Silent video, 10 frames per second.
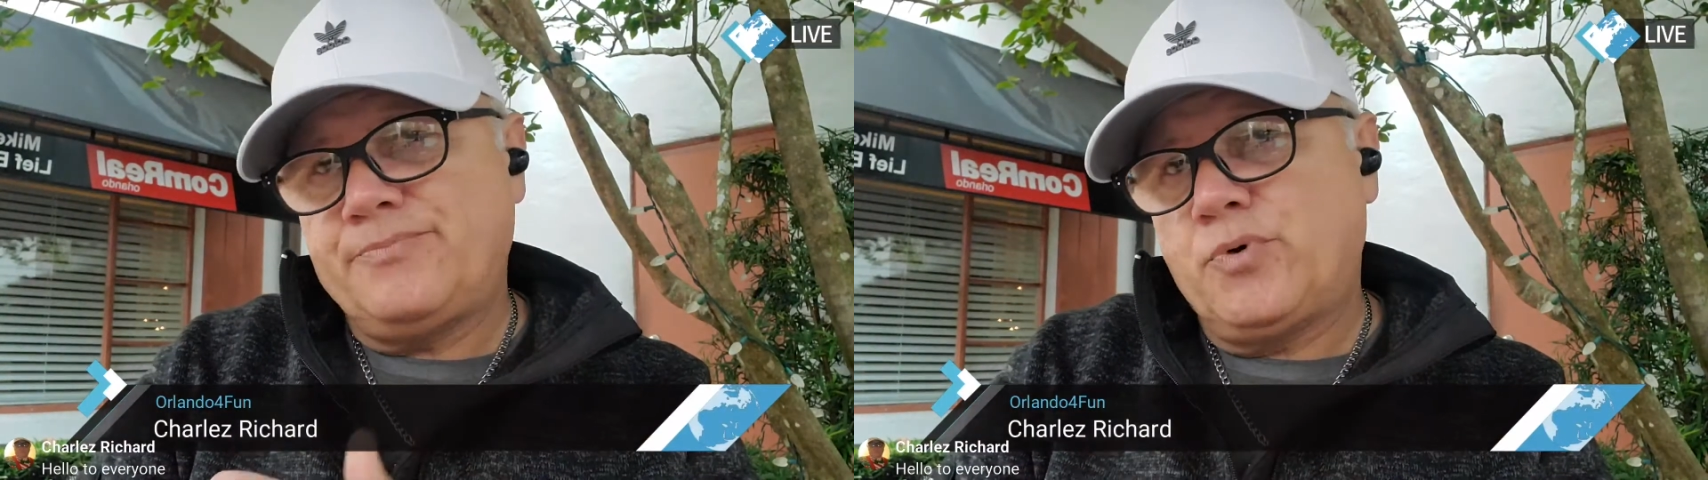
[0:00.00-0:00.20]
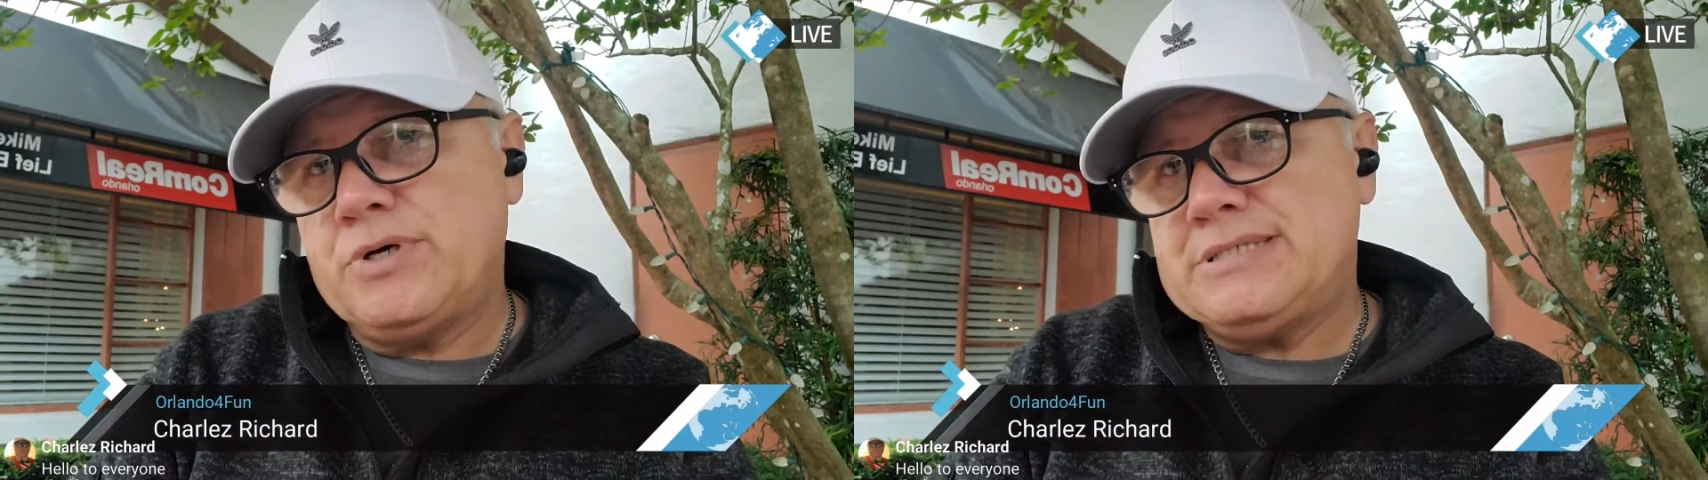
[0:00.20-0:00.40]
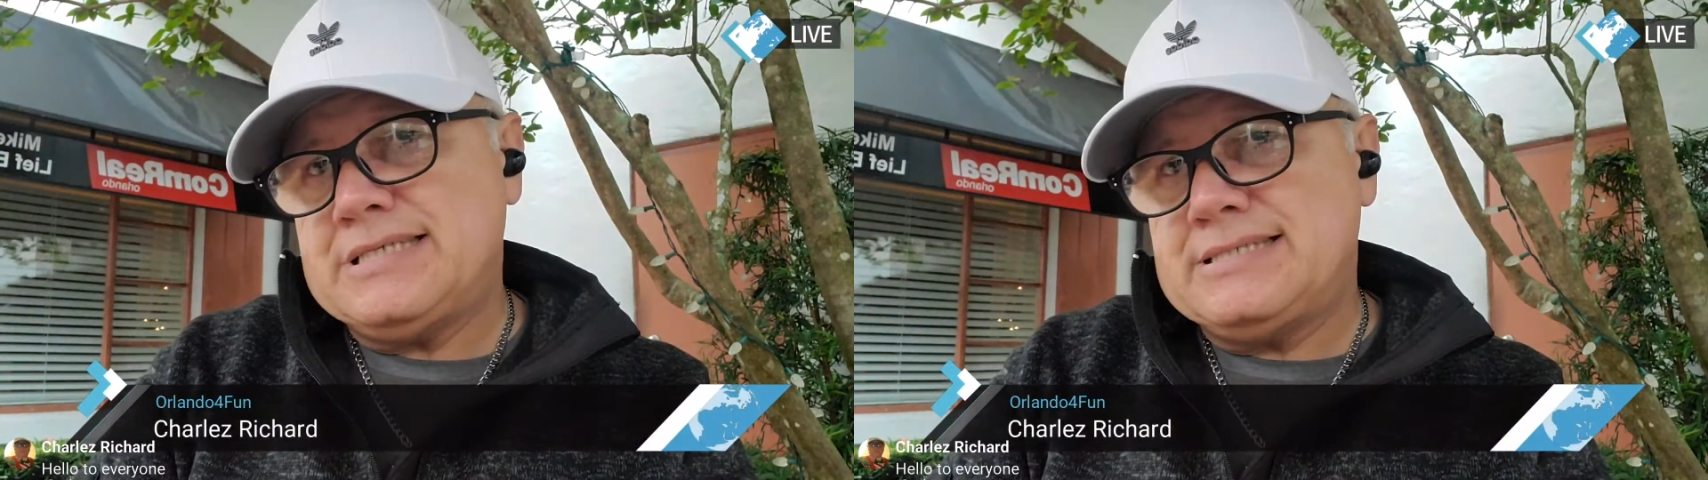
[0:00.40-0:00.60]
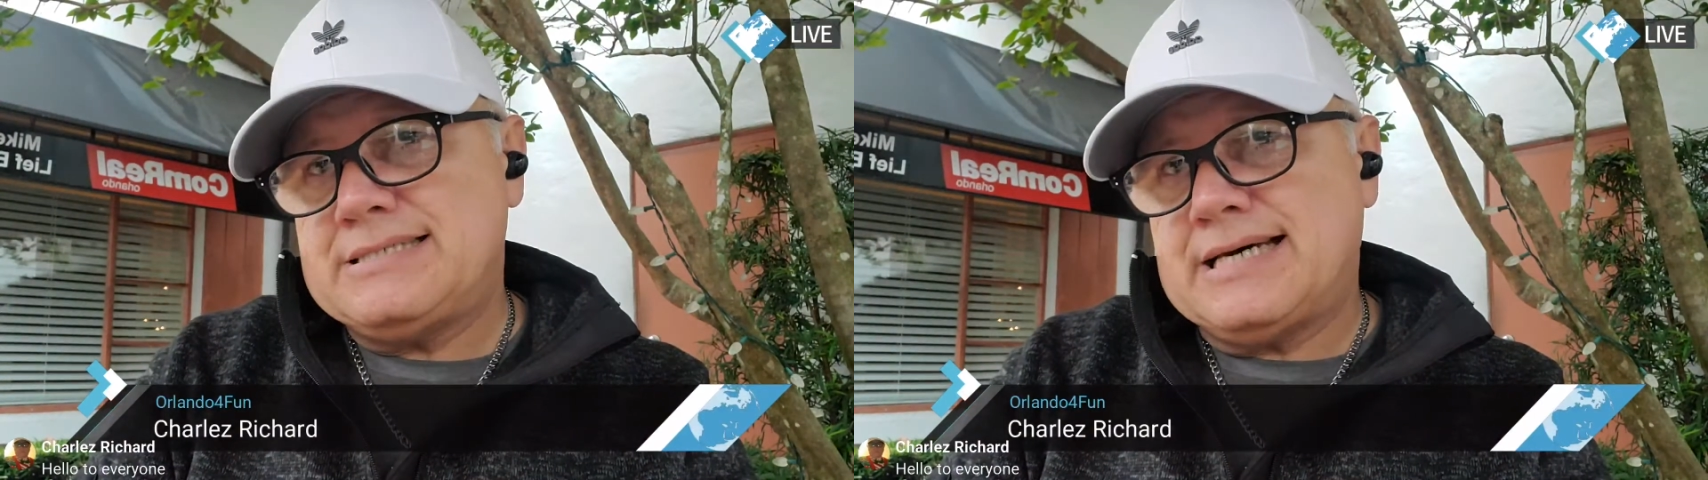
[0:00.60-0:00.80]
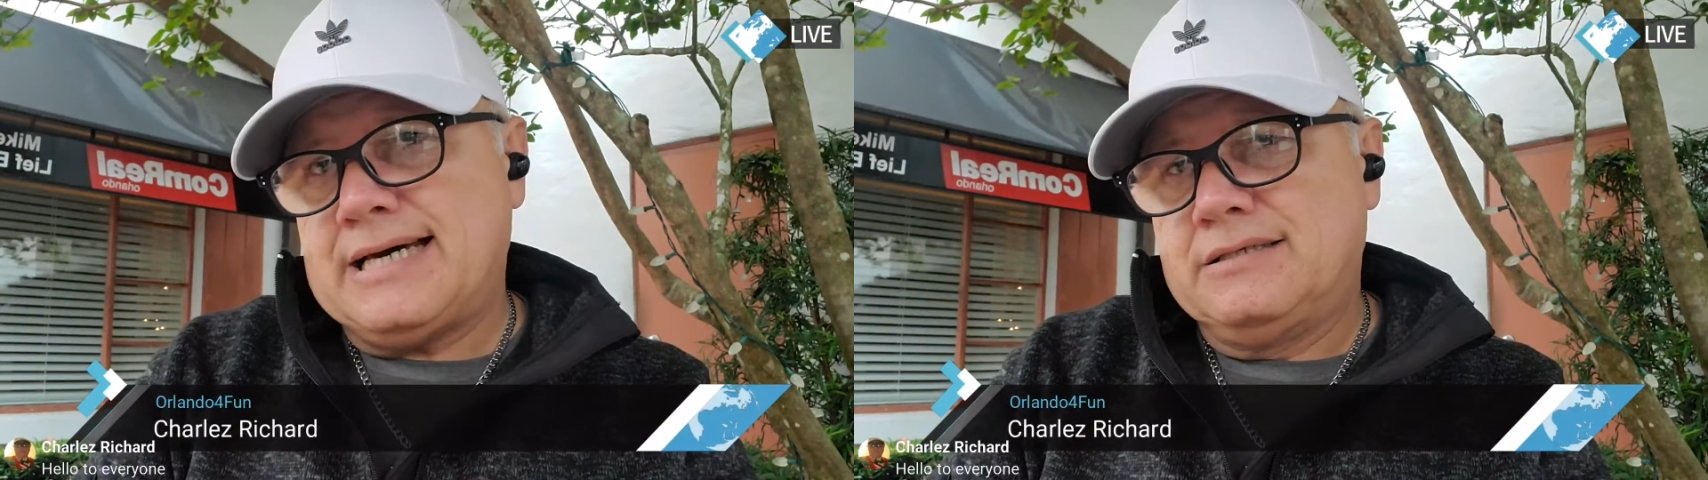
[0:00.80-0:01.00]
The point
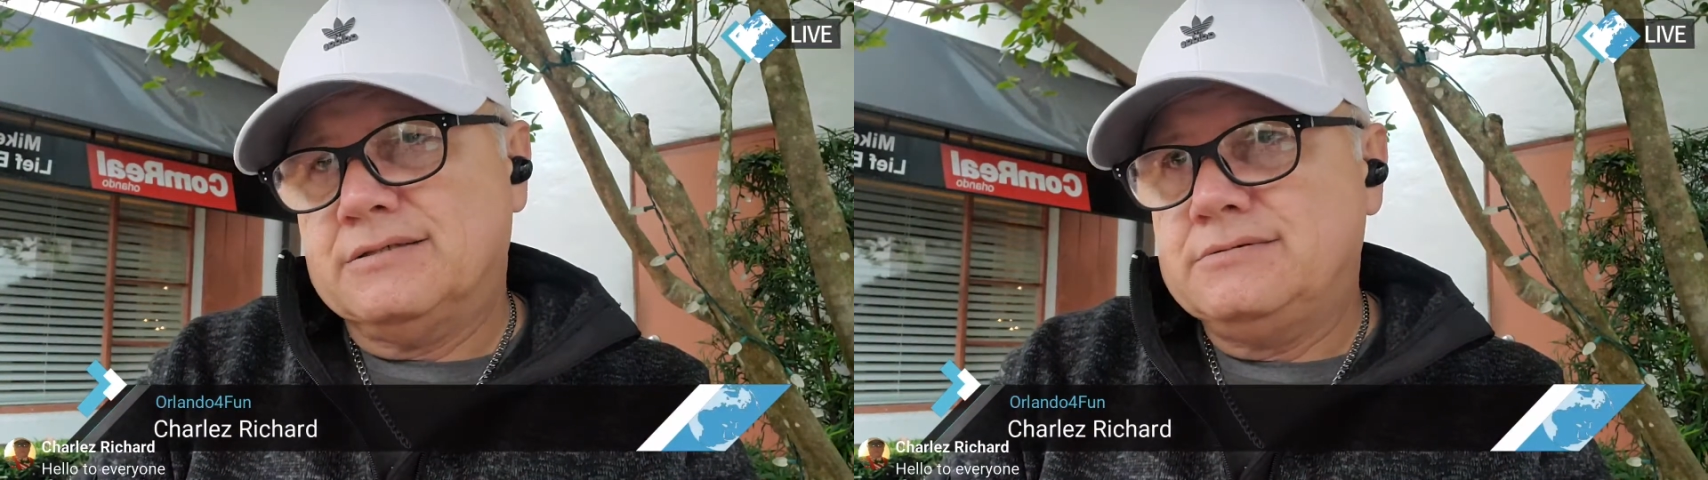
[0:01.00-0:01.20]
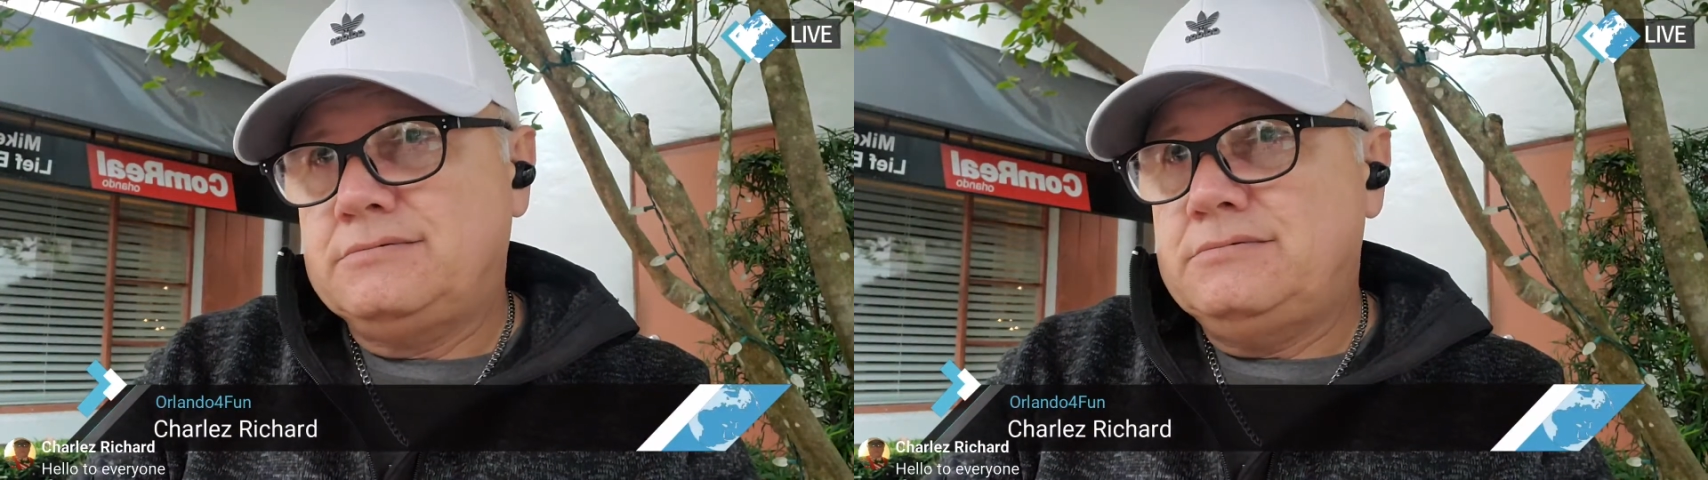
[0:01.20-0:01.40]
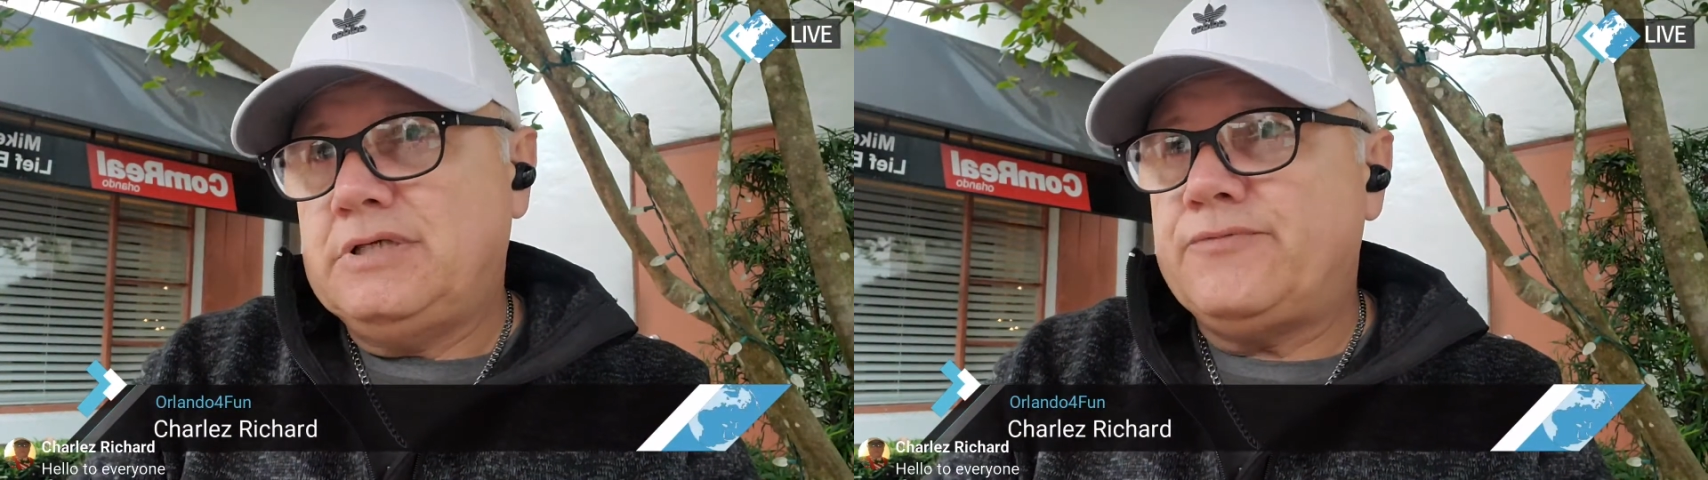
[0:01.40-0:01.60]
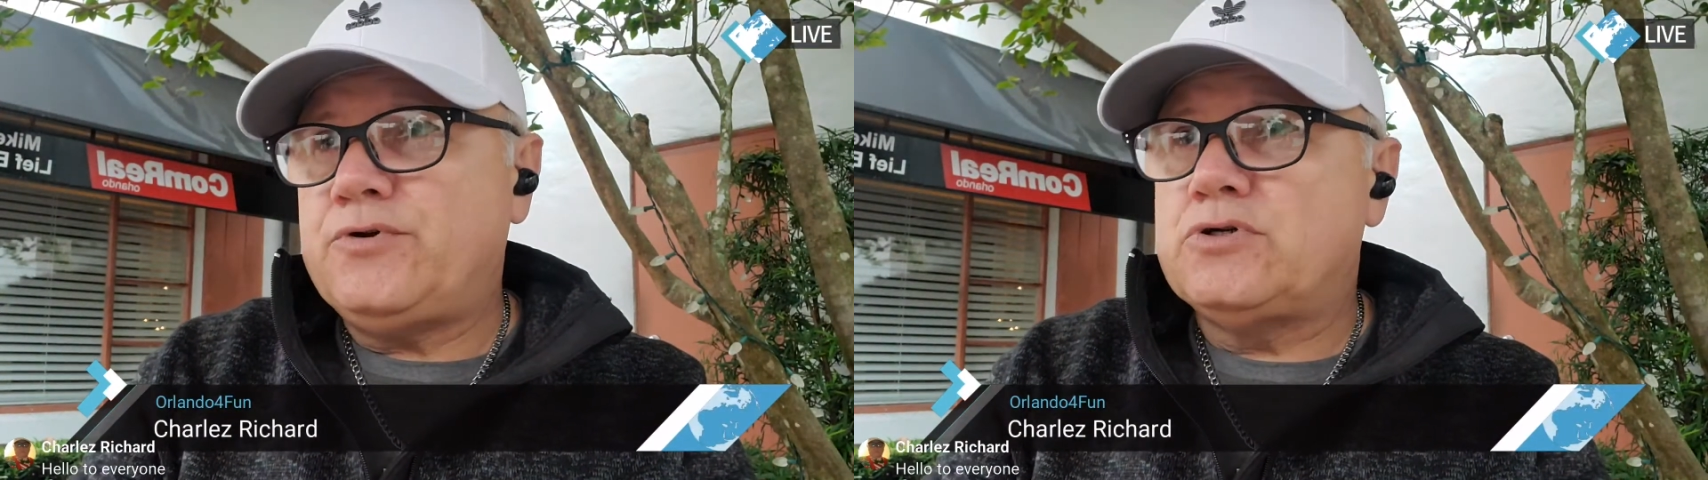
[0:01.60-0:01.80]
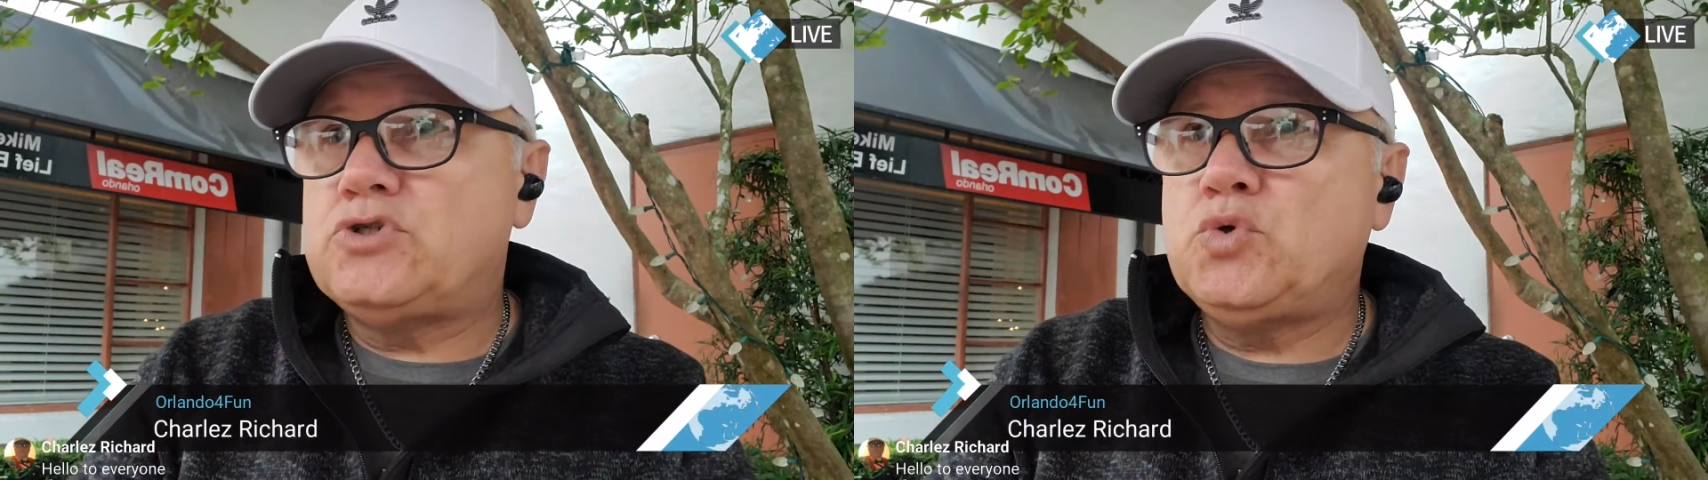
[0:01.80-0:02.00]
is that if you're